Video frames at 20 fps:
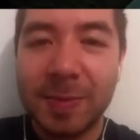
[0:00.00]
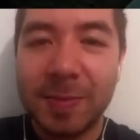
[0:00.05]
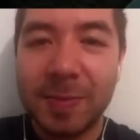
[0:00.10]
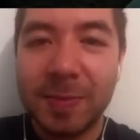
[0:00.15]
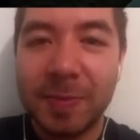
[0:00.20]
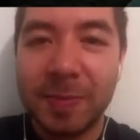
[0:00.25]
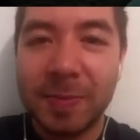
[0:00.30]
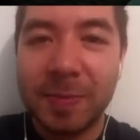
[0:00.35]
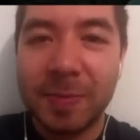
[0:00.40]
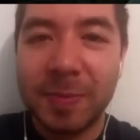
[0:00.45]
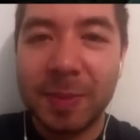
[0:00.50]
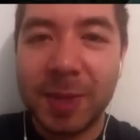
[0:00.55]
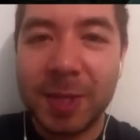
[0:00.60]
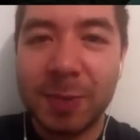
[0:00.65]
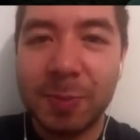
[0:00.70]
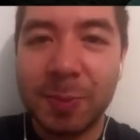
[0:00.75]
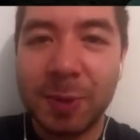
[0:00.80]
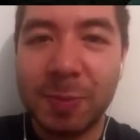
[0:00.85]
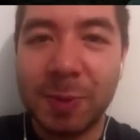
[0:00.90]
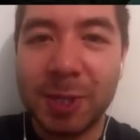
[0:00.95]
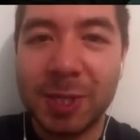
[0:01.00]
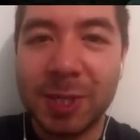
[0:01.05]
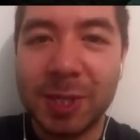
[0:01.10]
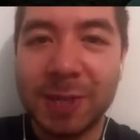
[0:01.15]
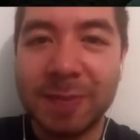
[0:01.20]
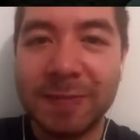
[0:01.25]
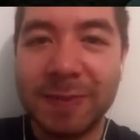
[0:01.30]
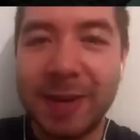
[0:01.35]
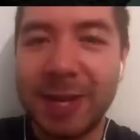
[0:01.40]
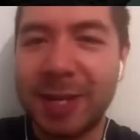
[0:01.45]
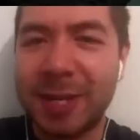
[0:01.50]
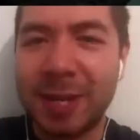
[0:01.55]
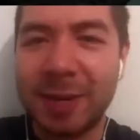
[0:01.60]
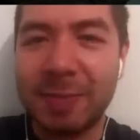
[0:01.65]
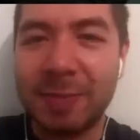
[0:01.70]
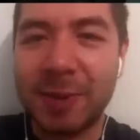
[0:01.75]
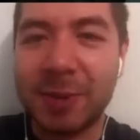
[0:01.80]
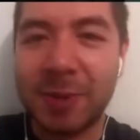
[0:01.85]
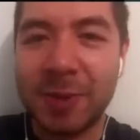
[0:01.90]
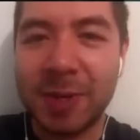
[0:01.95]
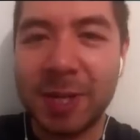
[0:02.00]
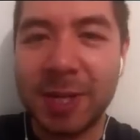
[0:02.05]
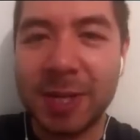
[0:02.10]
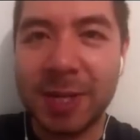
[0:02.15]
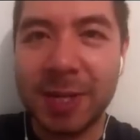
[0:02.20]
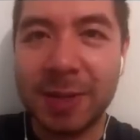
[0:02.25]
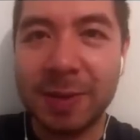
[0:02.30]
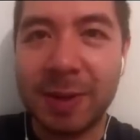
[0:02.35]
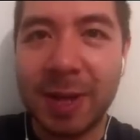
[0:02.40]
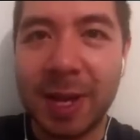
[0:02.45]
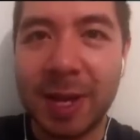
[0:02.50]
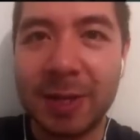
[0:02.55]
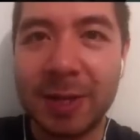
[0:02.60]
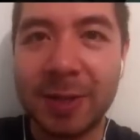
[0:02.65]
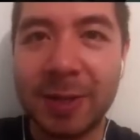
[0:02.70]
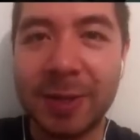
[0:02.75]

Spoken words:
But that's pretty much it. Fine carpentry, I don't know.